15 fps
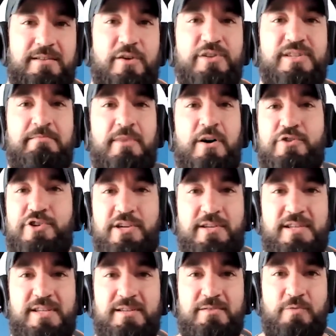Those mm-hmm.
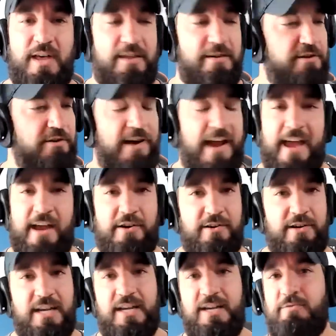emotions, whether you're
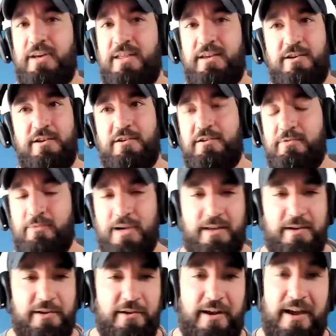angry, whether you're
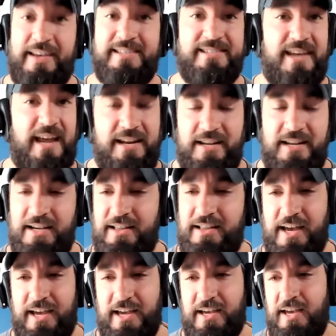whether you're excited,
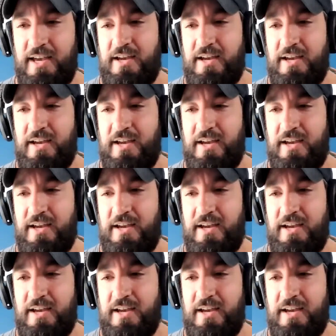like